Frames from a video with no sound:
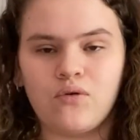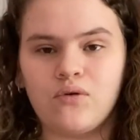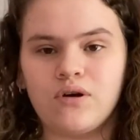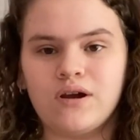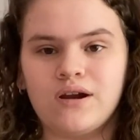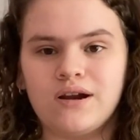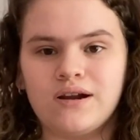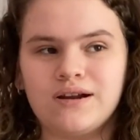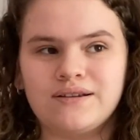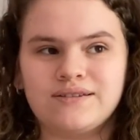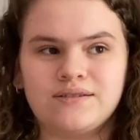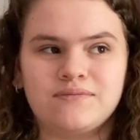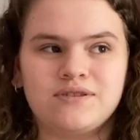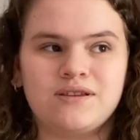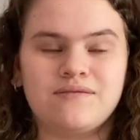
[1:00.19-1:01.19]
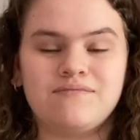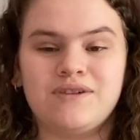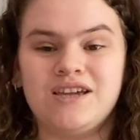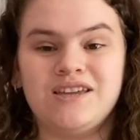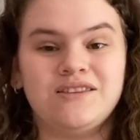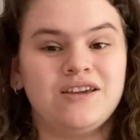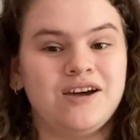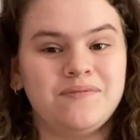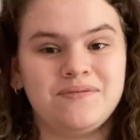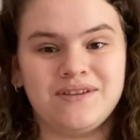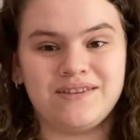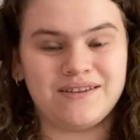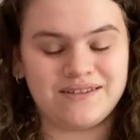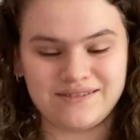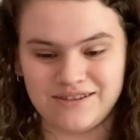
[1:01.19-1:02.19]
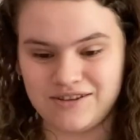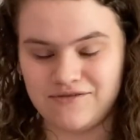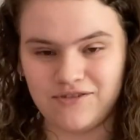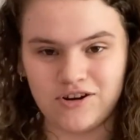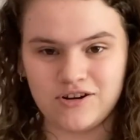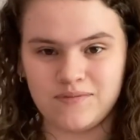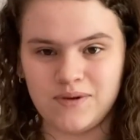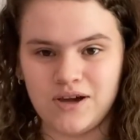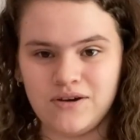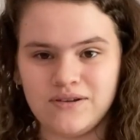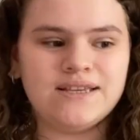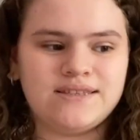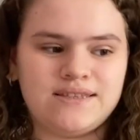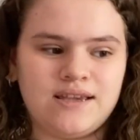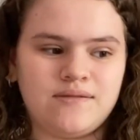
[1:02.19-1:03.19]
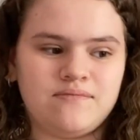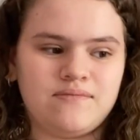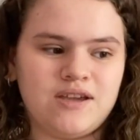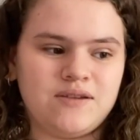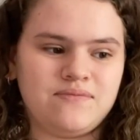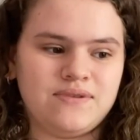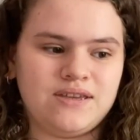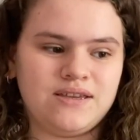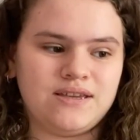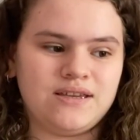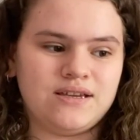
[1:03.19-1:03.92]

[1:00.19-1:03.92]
or some of them might not be things that you've heard about. Some might be